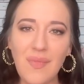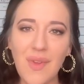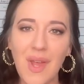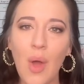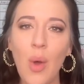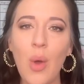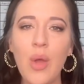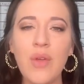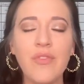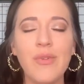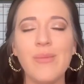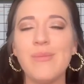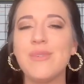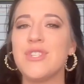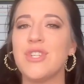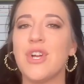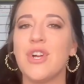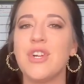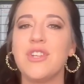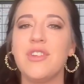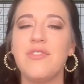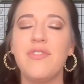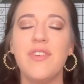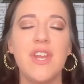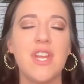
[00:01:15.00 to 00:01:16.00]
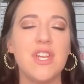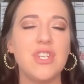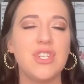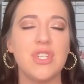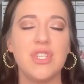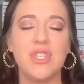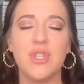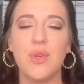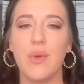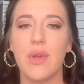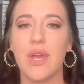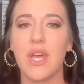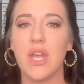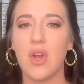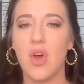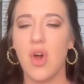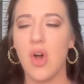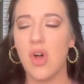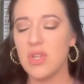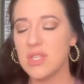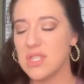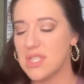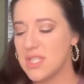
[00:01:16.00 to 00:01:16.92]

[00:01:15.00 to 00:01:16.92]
going from start to finish and doing it all.